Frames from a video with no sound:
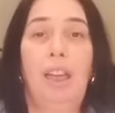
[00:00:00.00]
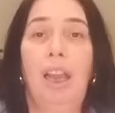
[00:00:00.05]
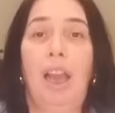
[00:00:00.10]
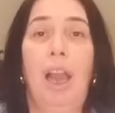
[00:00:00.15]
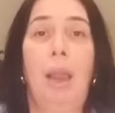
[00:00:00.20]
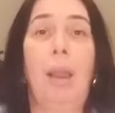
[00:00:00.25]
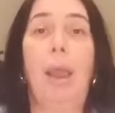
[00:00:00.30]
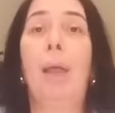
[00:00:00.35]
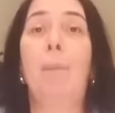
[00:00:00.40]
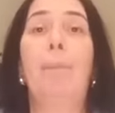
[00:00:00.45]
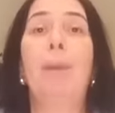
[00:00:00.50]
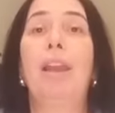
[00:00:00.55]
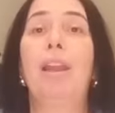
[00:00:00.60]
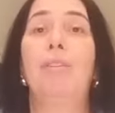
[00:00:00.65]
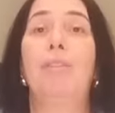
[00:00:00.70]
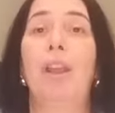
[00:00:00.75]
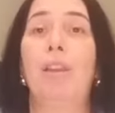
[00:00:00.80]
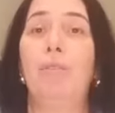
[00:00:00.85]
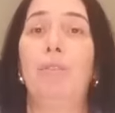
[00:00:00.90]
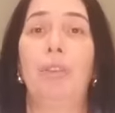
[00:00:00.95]
a bit
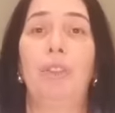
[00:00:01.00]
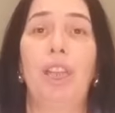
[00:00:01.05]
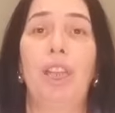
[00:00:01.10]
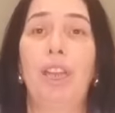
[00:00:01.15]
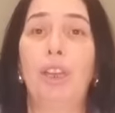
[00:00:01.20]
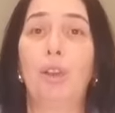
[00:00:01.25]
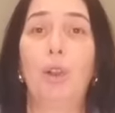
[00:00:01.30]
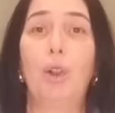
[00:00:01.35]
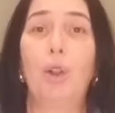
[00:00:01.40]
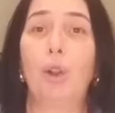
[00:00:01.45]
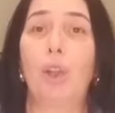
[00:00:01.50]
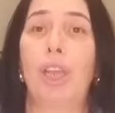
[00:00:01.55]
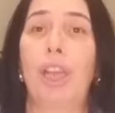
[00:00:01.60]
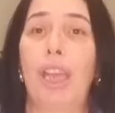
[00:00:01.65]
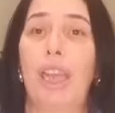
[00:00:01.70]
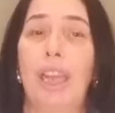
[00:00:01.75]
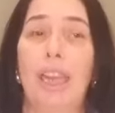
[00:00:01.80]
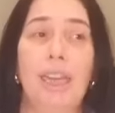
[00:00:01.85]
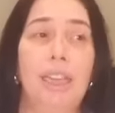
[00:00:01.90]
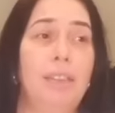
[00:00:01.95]
of everything,
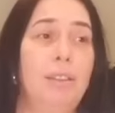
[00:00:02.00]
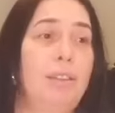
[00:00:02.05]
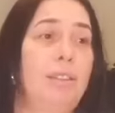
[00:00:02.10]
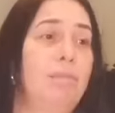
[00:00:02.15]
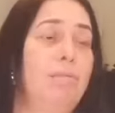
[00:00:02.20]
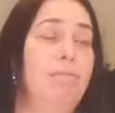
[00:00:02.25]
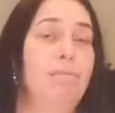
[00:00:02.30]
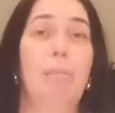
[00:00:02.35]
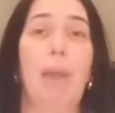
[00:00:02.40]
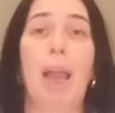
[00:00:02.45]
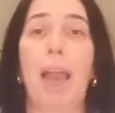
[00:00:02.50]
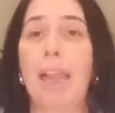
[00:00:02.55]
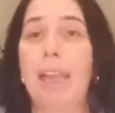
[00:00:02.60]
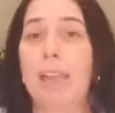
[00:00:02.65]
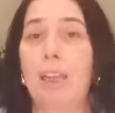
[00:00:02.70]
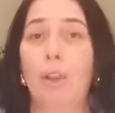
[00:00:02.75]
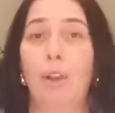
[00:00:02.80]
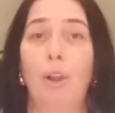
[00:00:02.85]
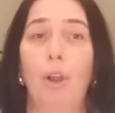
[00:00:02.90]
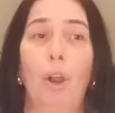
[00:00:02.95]
cooking,
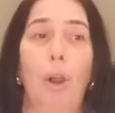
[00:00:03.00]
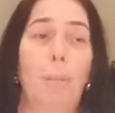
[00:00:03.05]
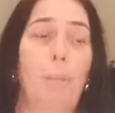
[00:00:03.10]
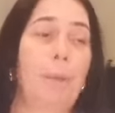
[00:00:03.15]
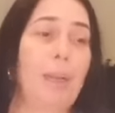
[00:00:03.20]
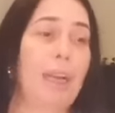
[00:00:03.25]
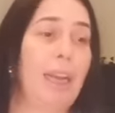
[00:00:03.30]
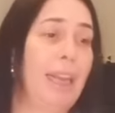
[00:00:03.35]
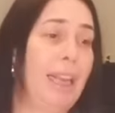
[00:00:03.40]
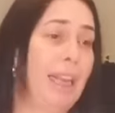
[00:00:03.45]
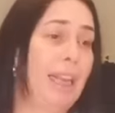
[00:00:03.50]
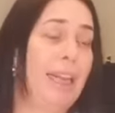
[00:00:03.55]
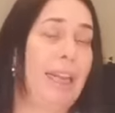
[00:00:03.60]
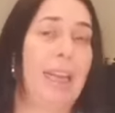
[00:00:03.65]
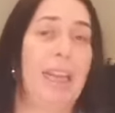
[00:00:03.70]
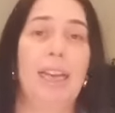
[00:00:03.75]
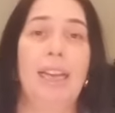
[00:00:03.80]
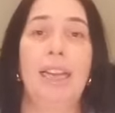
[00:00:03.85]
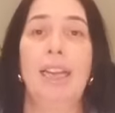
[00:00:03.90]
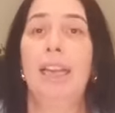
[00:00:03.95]
makeup,
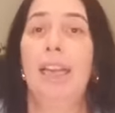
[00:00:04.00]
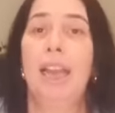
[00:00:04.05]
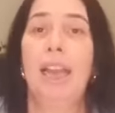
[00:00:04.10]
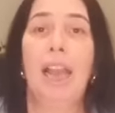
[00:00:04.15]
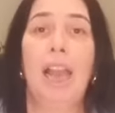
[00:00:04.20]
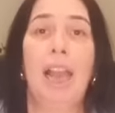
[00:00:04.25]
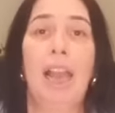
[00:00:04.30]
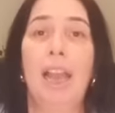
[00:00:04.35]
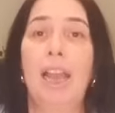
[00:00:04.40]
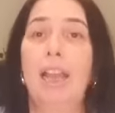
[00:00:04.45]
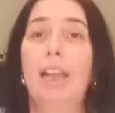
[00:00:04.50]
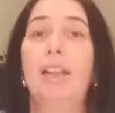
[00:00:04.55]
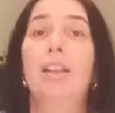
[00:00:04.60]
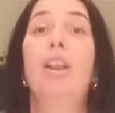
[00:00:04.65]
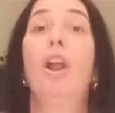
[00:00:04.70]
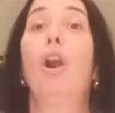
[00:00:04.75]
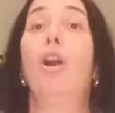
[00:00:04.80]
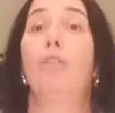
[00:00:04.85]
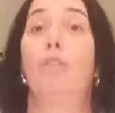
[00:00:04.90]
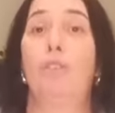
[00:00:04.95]
cleaning,
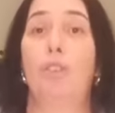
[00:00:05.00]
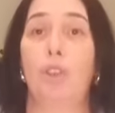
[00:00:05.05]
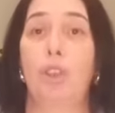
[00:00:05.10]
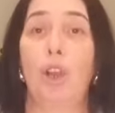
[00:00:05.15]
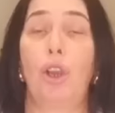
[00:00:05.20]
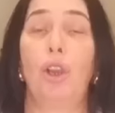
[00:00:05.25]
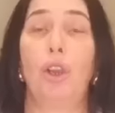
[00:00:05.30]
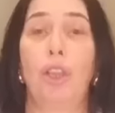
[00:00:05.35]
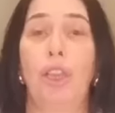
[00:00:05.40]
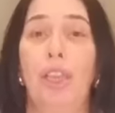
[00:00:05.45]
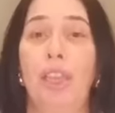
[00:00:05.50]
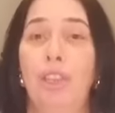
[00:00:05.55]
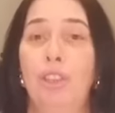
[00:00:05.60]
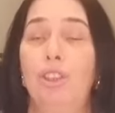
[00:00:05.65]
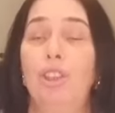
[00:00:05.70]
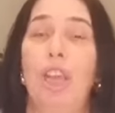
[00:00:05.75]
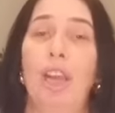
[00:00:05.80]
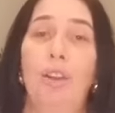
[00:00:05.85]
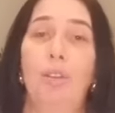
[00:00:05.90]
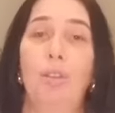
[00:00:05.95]
lifestyle in
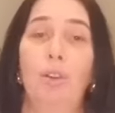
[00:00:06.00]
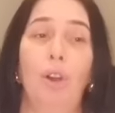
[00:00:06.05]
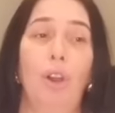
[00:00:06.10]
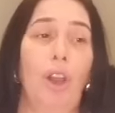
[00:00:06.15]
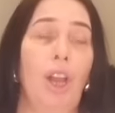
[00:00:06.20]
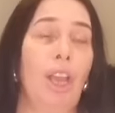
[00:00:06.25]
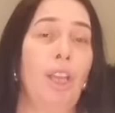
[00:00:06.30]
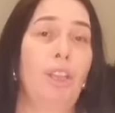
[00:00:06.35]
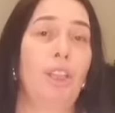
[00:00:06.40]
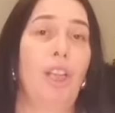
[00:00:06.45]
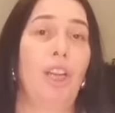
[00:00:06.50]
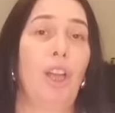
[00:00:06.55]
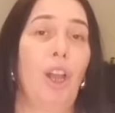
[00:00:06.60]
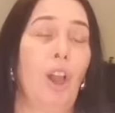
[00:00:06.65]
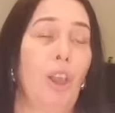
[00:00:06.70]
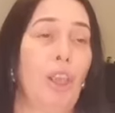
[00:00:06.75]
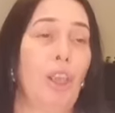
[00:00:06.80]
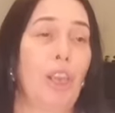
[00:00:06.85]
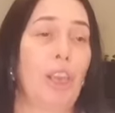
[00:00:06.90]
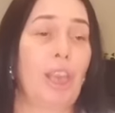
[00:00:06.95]
general, and you
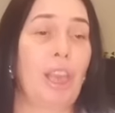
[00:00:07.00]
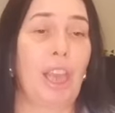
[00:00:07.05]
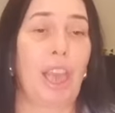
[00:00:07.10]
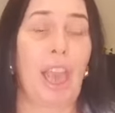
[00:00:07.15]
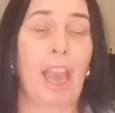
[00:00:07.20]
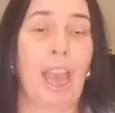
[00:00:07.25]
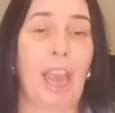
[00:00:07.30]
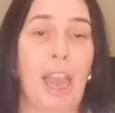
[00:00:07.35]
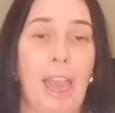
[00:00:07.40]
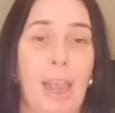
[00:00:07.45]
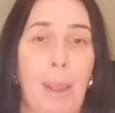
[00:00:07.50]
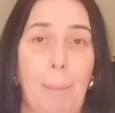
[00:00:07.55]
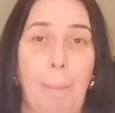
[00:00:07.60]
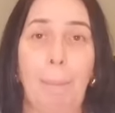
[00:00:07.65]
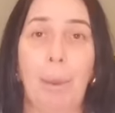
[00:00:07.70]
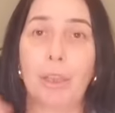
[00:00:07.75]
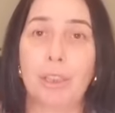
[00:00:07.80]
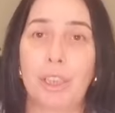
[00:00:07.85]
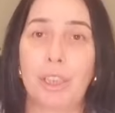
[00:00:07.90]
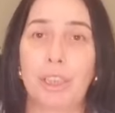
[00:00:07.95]
like
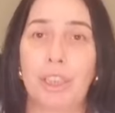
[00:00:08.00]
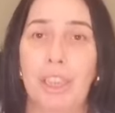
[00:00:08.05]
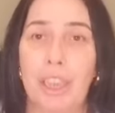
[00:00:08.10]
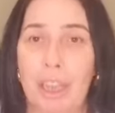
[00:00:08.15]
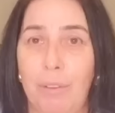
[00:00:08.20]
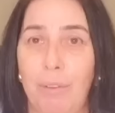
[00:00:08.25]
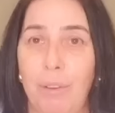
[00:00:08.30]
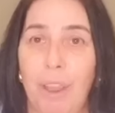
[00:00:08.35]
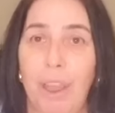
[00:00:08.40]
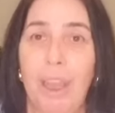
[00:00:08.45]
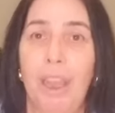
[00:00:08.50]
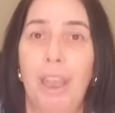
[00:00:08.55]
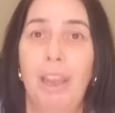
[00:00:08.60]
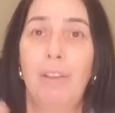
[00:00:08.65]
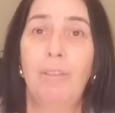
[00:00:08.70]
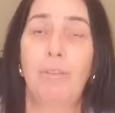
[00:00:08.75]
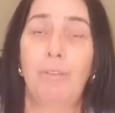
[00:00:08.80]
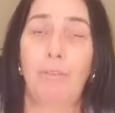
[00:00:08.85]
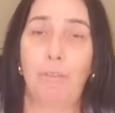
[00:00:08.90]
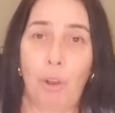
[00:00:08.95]
positive,
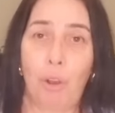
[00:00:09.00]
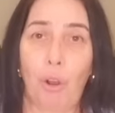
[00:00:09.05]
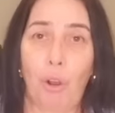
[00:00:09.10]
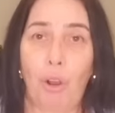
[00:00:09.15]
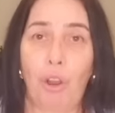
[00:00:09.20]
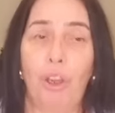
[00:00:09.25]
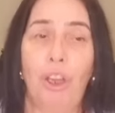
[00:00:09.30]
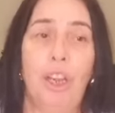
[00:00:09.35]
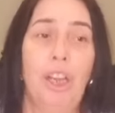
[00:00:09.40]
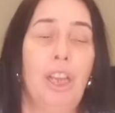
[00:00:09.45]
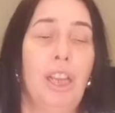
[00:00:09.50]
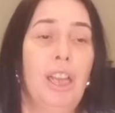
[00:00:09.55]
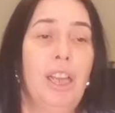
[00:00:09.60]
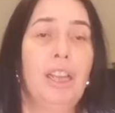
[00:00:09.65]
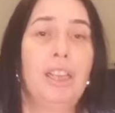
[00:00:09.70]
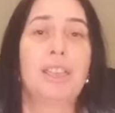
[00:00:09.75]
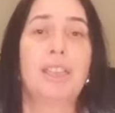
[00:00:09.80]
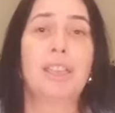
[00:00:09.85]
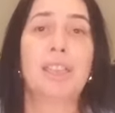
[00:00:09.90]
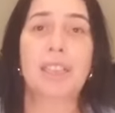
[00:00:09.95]
fun,
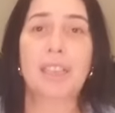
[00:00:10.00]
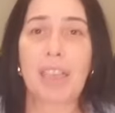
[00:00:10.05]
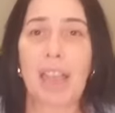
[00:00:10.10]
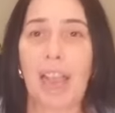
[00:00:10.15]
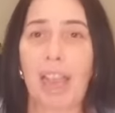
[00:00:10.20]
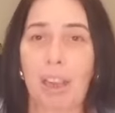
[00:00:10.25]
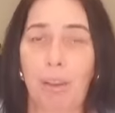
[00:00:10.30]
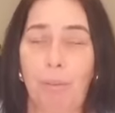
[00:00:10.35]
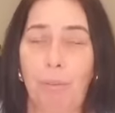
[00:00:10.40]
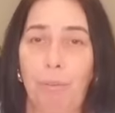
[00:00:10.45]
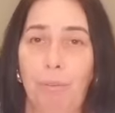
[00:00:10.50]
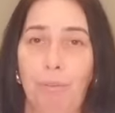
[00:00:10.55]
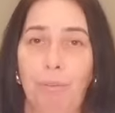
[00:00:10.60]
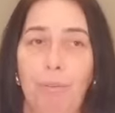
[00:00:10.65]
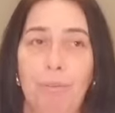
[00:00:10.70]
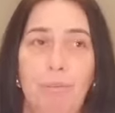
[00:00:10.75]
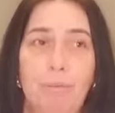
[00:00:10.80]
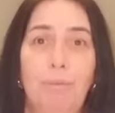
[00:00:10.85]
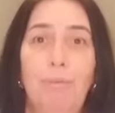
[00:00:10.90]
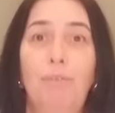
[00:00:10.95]
safe
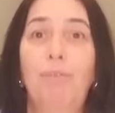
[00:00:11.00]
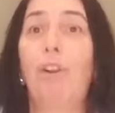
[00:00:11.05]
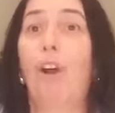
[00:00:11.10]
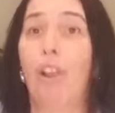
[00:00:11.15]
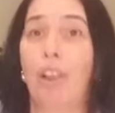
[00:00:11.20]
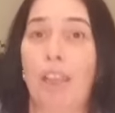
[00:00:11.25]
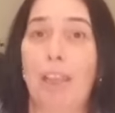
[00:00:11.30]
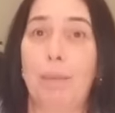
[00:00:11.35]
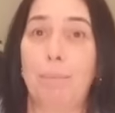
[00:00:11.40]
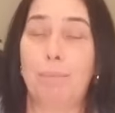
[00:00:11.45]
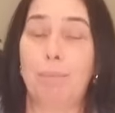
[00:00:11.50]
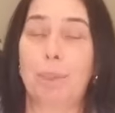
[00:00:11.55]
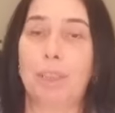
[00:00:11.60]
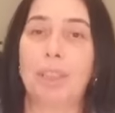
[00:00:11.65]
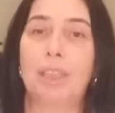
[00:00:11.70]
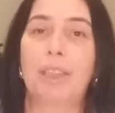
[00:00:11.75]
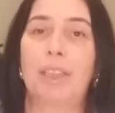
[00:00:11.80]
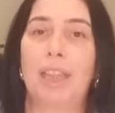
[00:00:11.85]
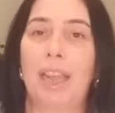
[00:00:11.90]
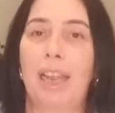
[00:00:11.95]

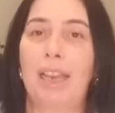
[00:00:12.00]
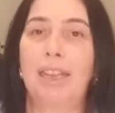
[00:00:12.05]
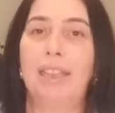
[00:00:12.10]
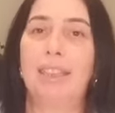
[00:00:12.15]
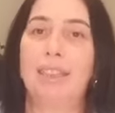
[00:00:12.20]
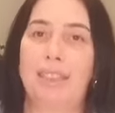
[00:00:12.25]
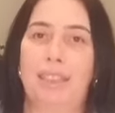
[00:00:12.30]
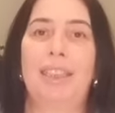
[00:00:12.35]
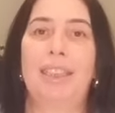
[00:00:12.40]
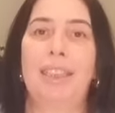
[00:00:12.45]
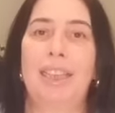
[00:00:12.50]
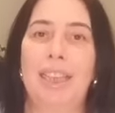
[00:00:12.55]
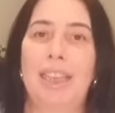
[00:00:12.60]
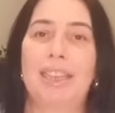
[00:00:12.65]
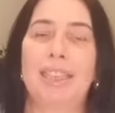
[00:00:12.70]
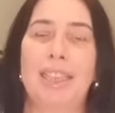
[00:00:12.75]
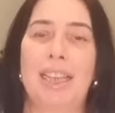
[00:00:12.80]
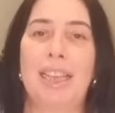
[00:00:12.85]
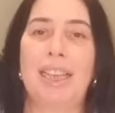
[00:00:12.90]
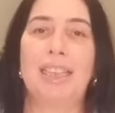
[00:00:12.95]
vibes, then
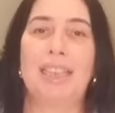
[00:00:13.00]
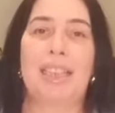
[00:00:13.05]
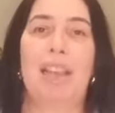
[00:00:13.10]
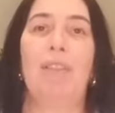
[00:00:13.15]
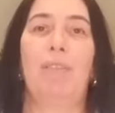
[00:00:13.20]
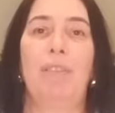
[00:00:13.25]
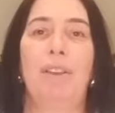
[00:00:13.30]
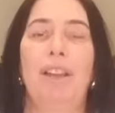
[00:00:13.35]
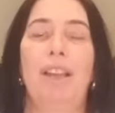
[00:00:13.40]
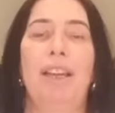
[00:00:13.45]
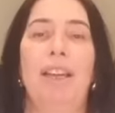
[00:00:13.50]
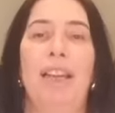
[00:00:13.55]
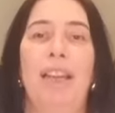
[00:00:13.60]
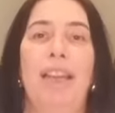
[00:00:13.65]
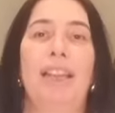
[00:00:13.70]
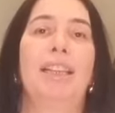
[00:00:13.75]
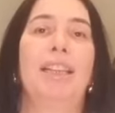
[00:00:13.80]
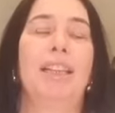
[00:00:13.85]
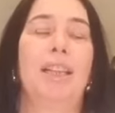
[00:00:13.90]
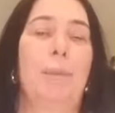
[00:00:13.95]
this is
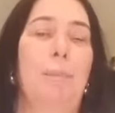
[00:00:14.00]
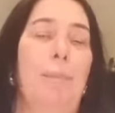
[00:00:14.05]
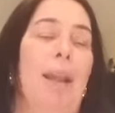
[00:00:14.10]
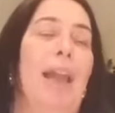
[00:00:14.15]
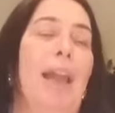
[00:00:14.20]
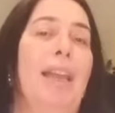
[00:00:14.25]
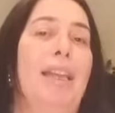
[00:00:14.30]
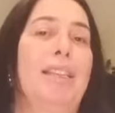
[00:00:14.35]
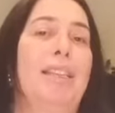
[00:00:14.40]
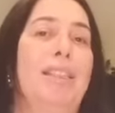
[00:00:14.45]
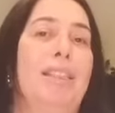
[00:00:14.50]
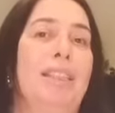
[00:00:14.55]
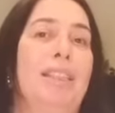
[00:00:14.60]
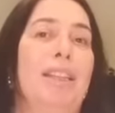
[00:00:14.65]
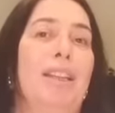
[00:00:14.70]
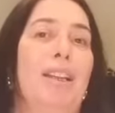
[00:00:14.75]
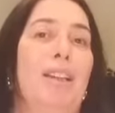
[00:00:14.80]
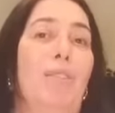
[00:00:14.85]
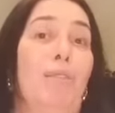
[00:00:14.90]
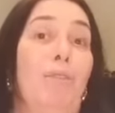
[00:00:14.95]
definitely the place
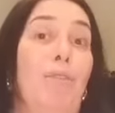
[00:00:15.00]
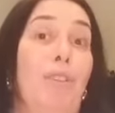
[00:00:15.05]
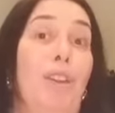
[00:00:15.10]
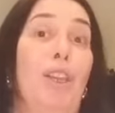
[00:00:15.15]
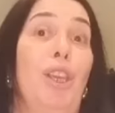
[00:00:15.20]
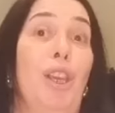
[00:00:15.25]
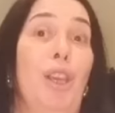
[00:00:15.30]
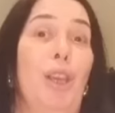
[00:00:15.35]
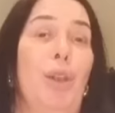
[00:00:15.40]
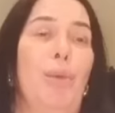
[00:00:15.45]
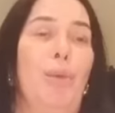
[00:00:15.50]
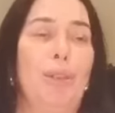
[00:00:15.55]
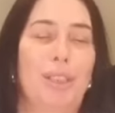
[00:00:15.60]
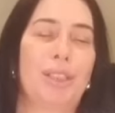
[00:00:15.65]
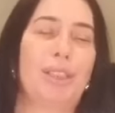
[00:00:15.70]
for you.